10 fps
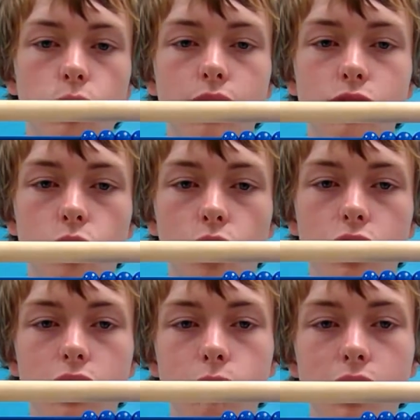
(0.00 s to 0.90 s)
one is going
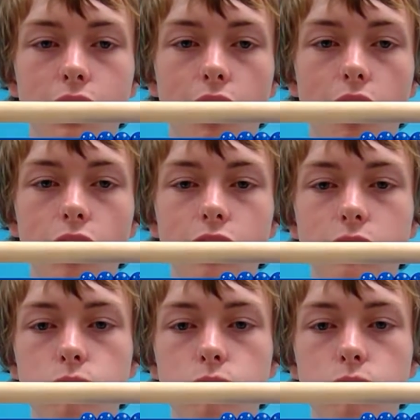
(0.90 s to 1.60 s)
to be the hardest